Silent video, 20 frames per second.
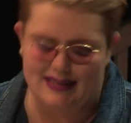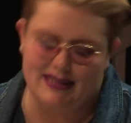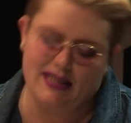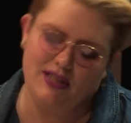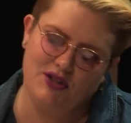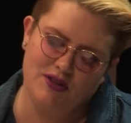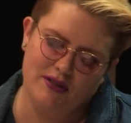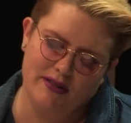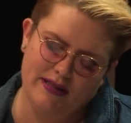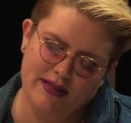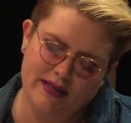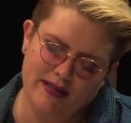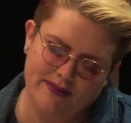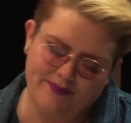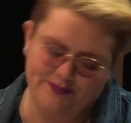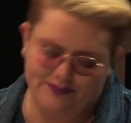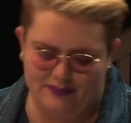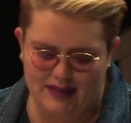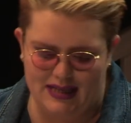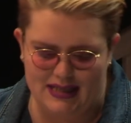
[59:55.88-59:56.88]
he said,
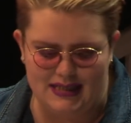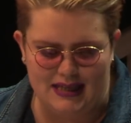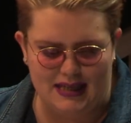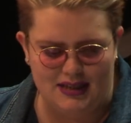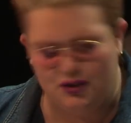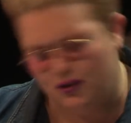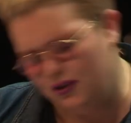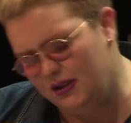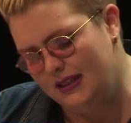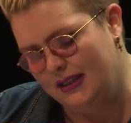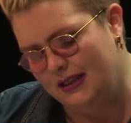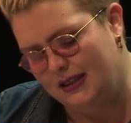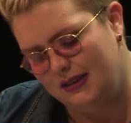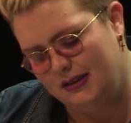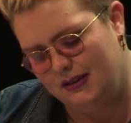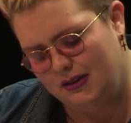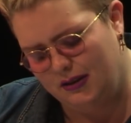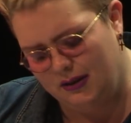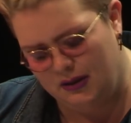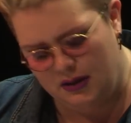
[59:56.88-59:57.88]
he said, your
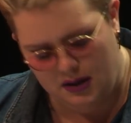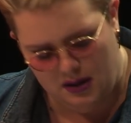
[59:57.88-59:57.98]
sister